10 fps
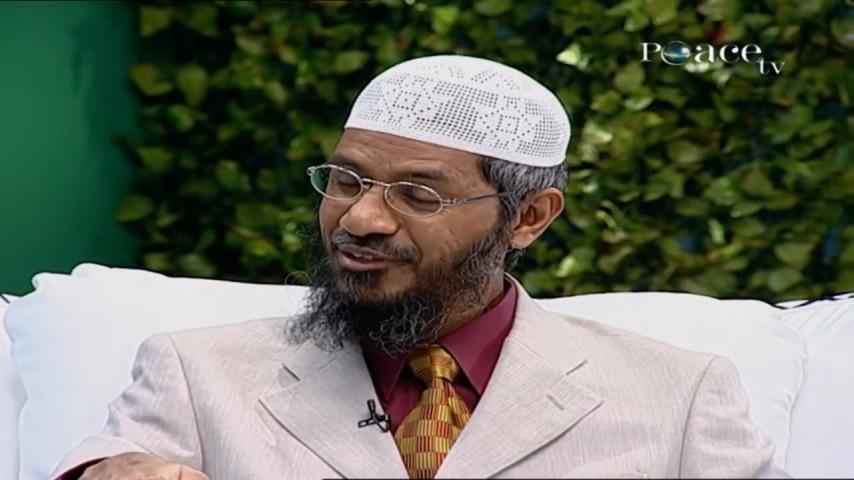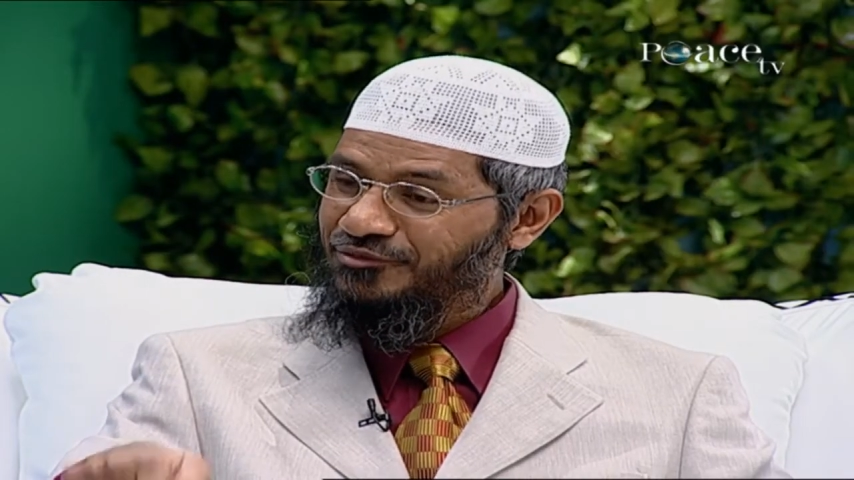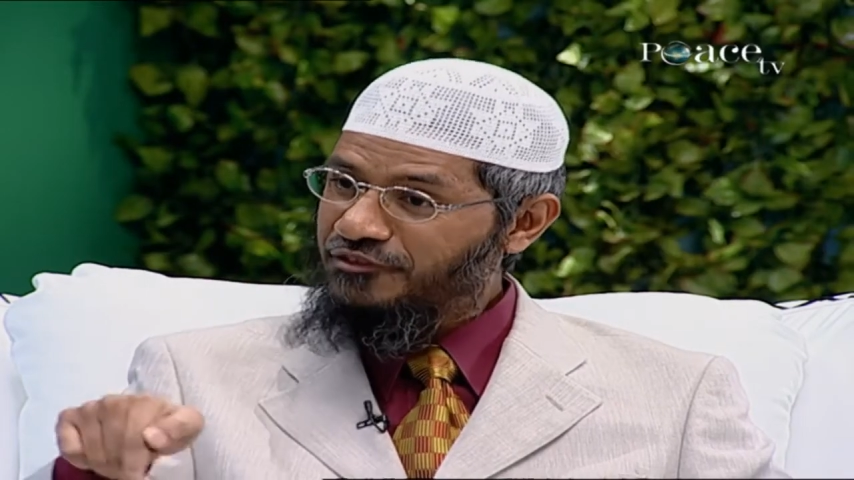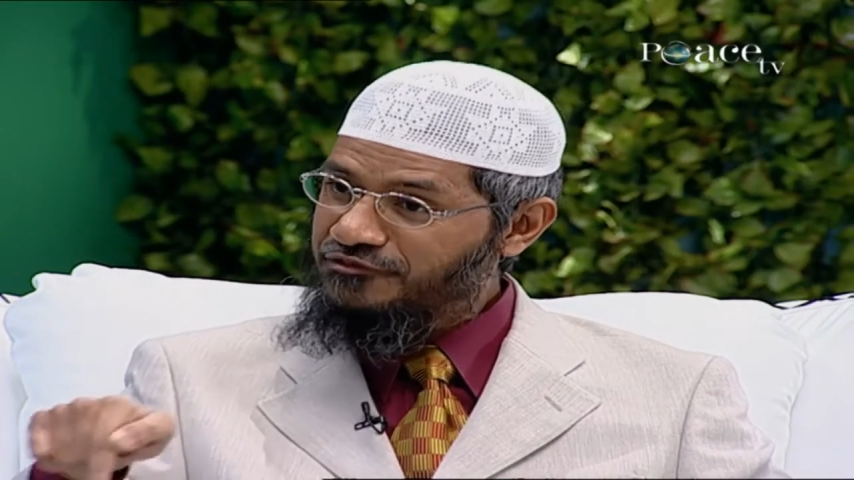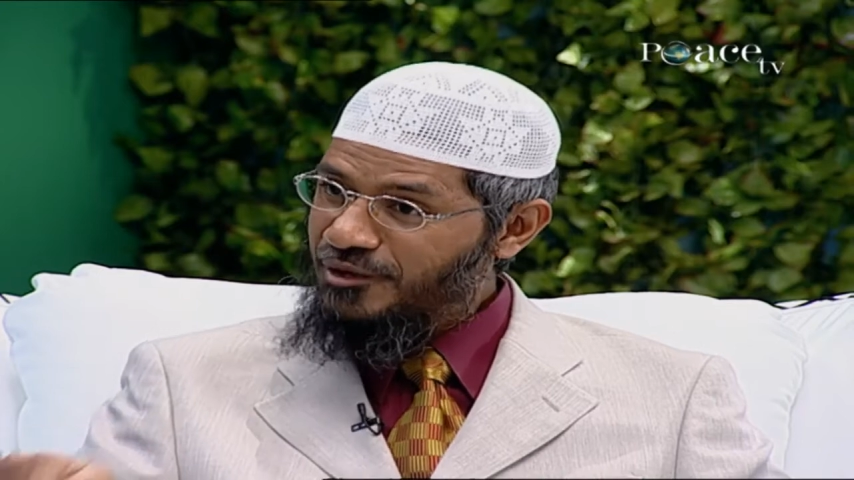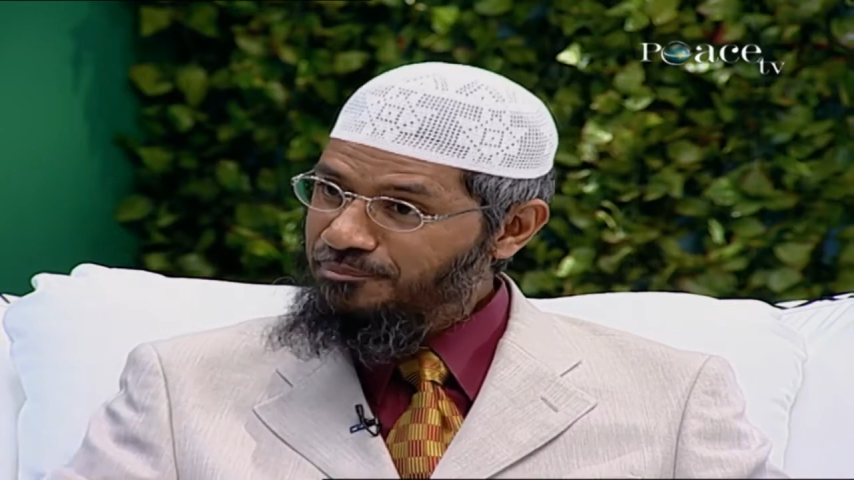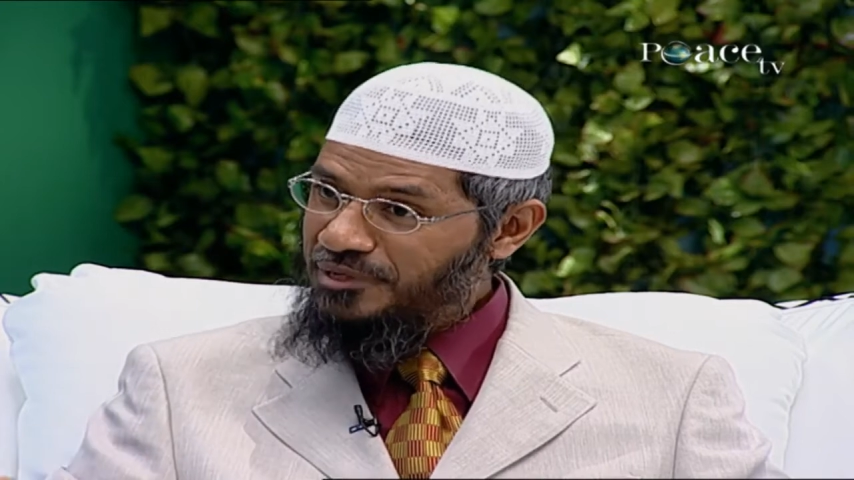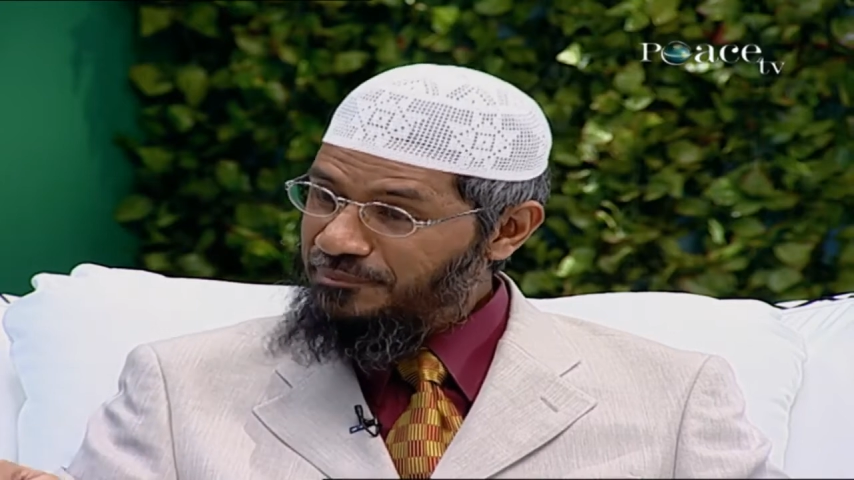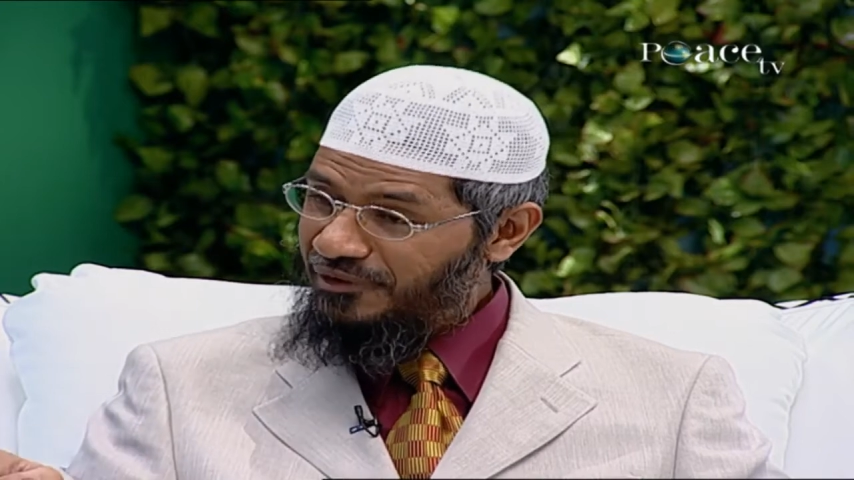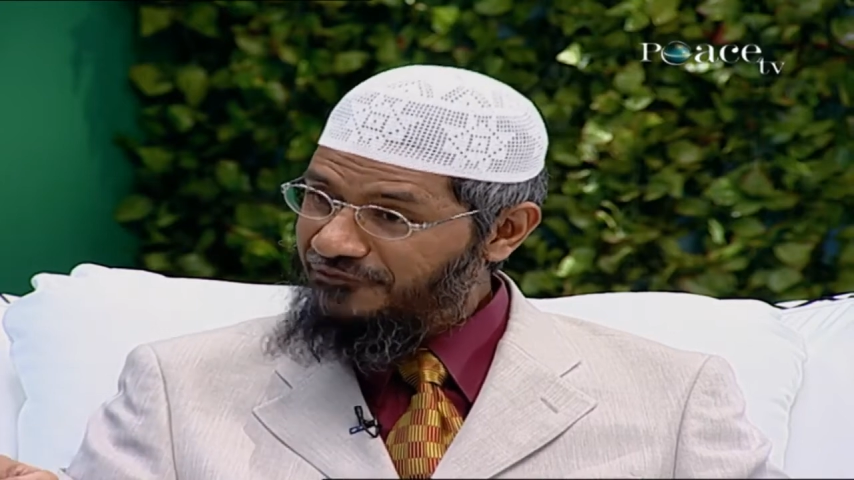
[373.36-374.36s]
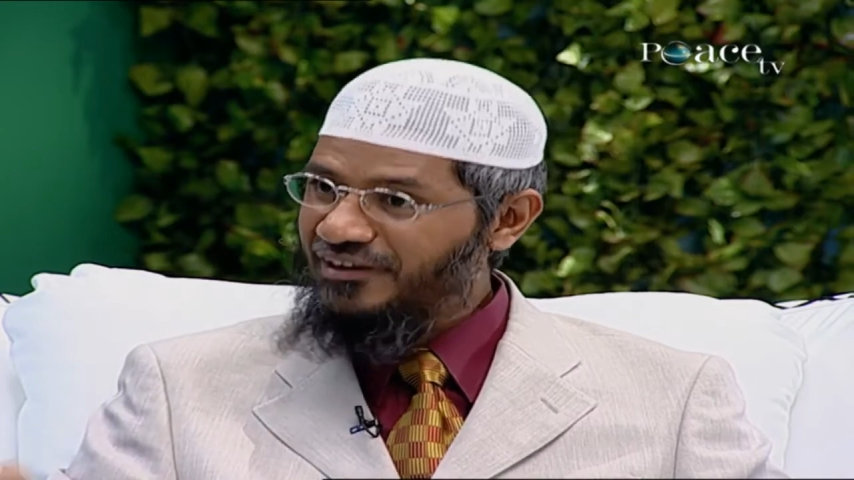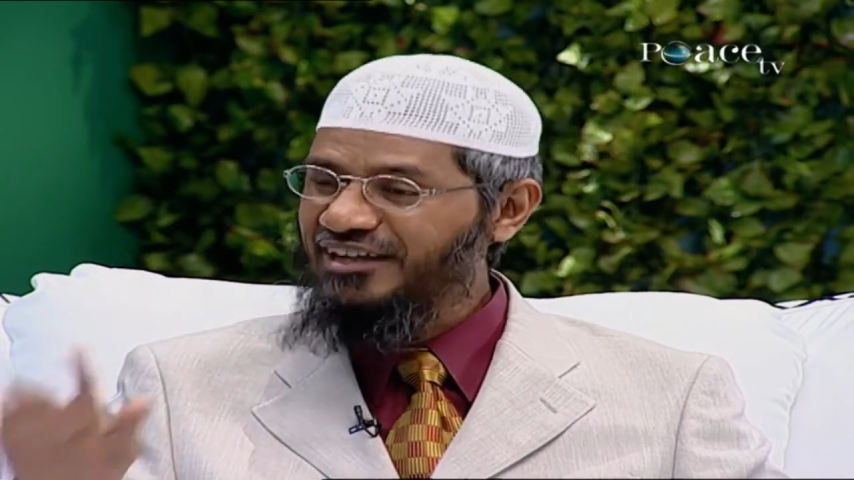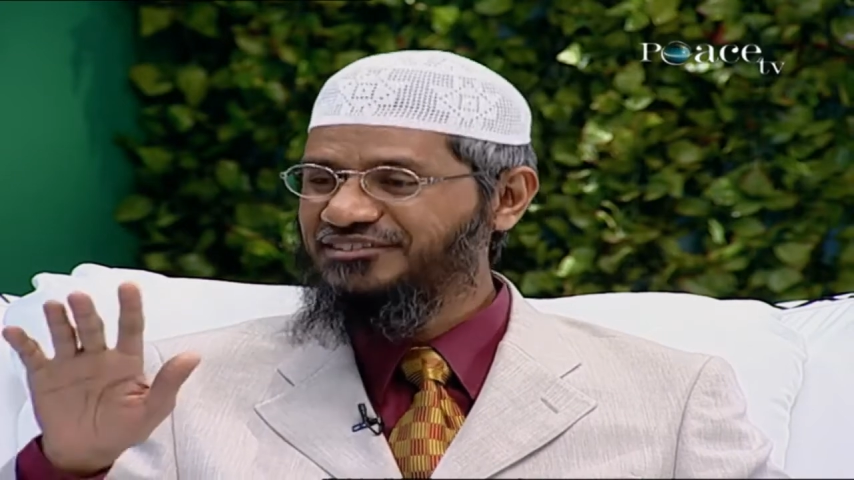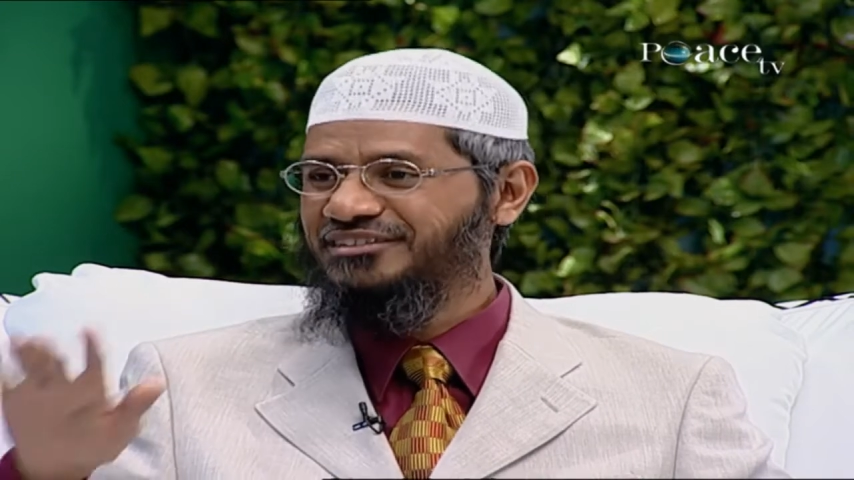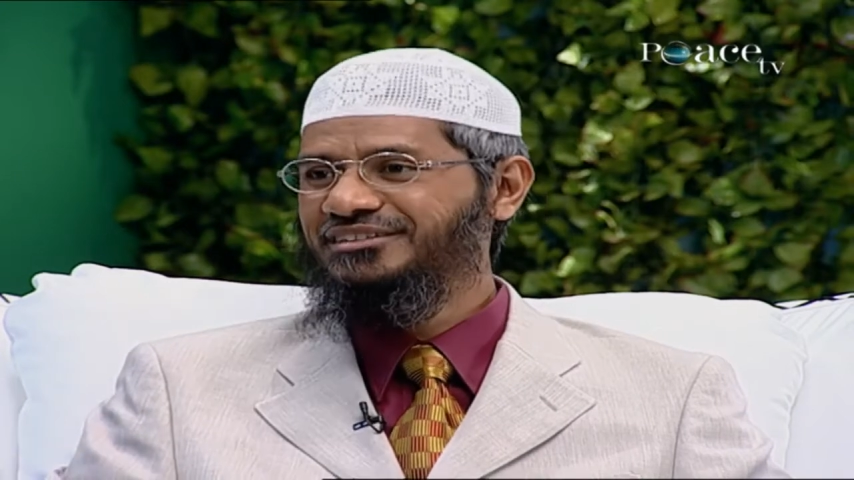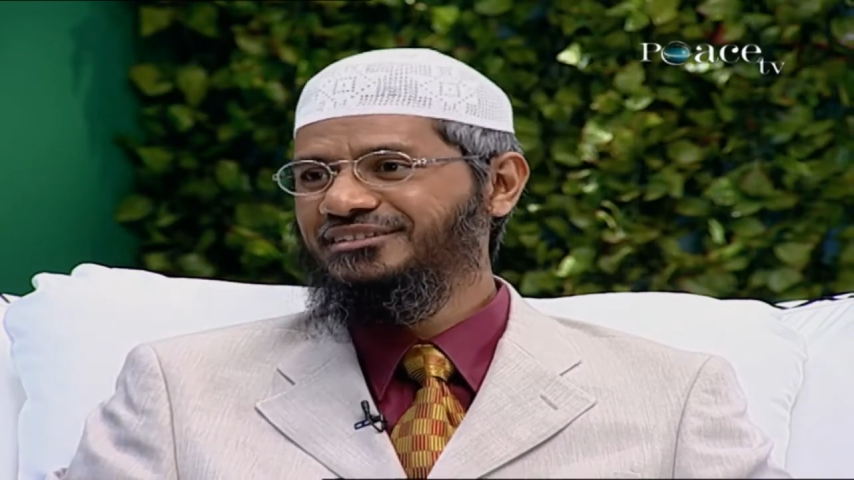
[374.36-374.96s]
So if some people fast,